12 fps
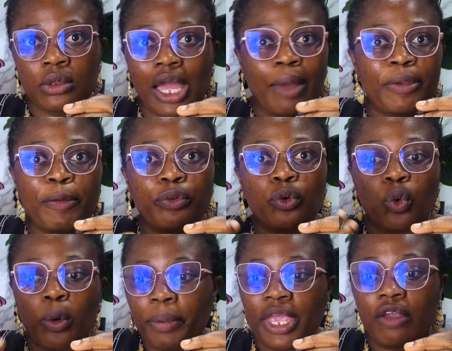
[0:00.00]
And people
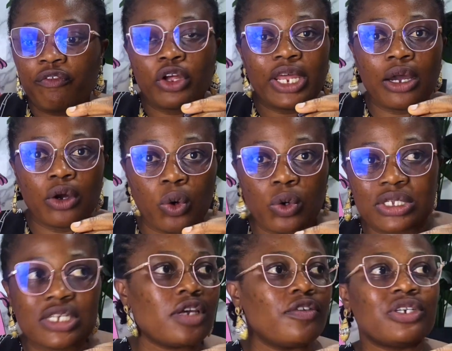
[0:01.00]
will pay for that course.
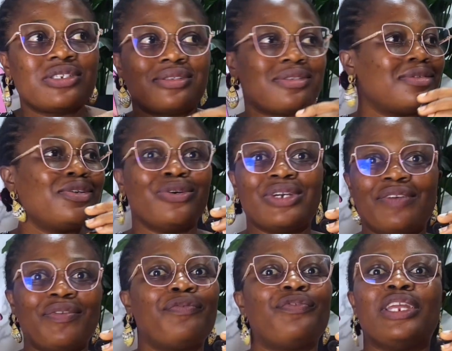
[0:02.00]
Instead of just,
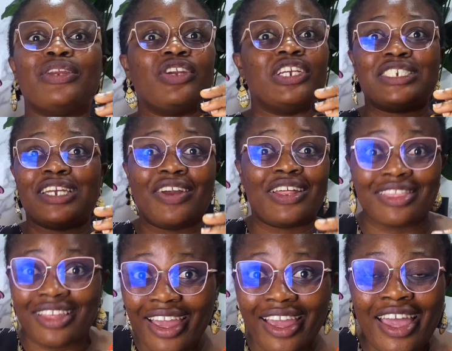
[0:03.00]
giving free knowledge here and
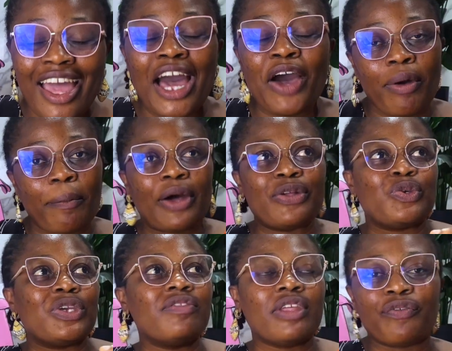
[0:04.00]
there, how about you
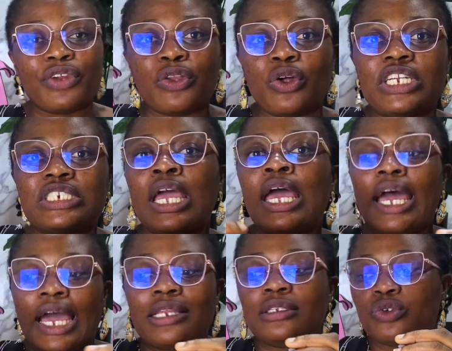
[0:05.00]
give the free knowledge
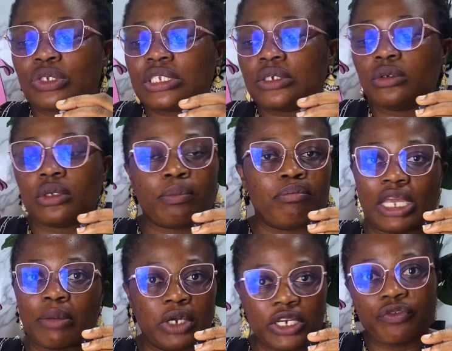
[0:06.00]
and you still
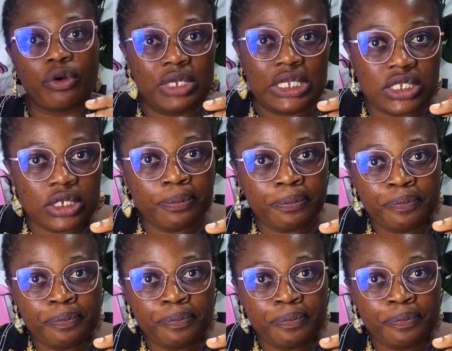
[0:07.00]
make money from it?